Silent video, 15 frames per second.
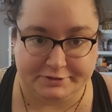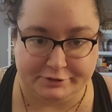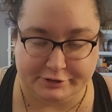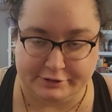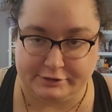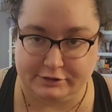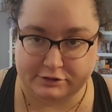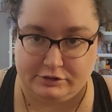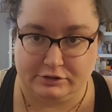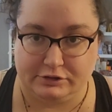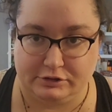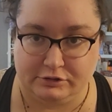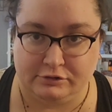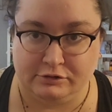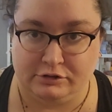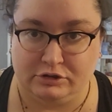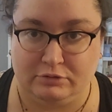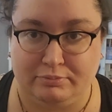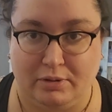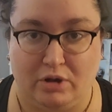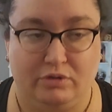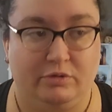Just do
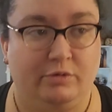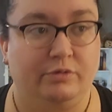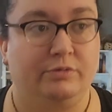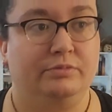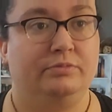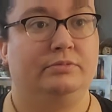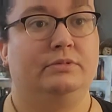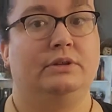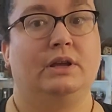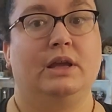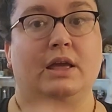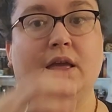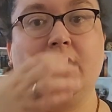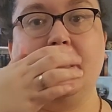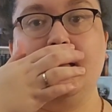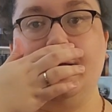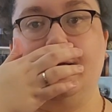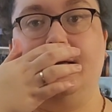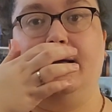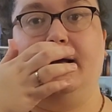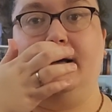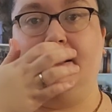both.
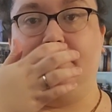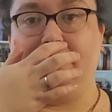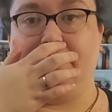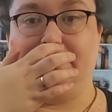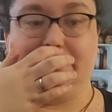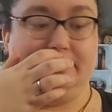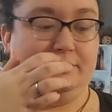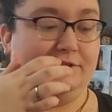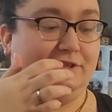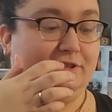Also,